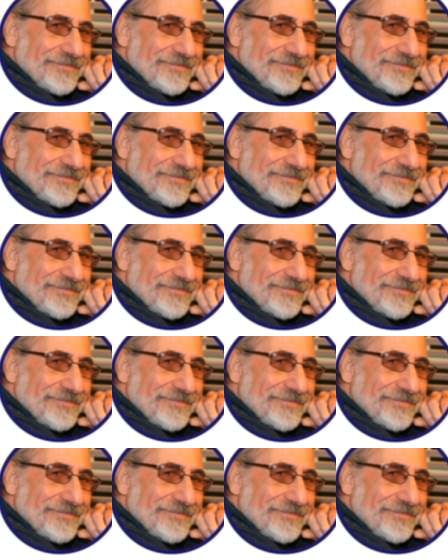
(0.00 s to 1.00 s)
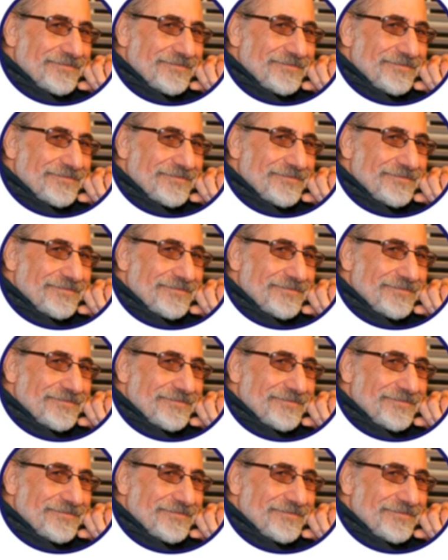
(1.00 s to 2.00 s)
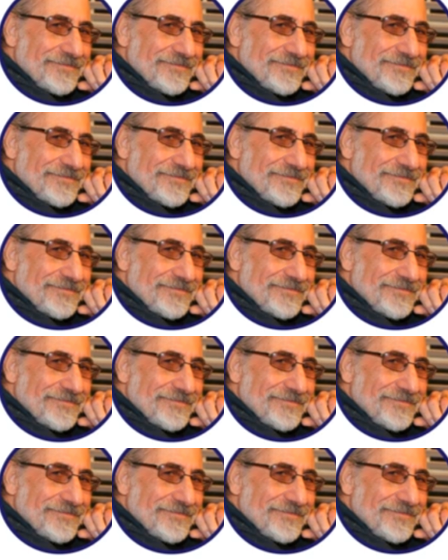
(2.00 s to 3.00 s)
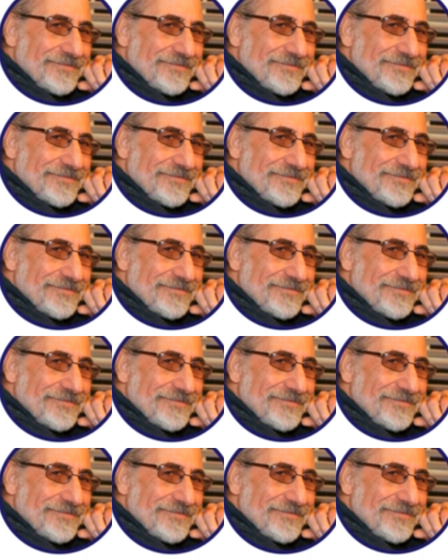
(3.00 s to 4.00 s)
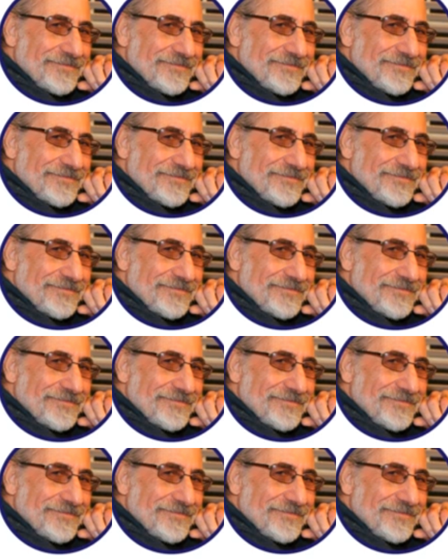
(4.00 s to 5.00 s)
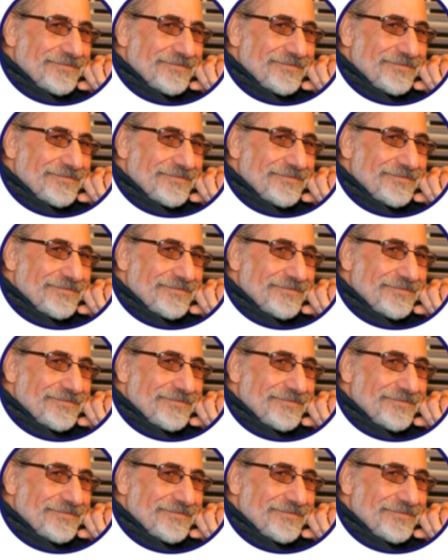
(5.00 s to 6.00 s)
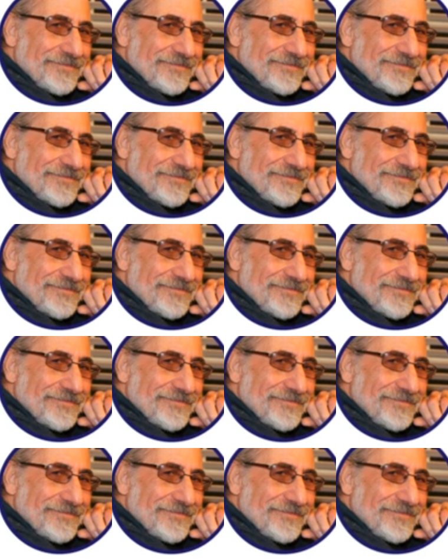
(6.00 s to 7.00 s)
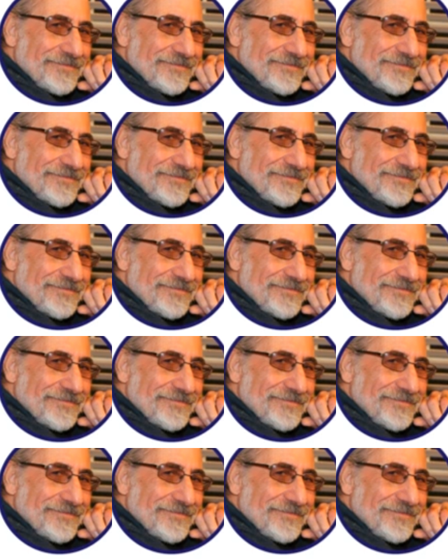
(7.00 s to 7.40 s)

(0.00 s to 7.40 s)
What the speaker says: The face doesn't move, so there is nothing to read.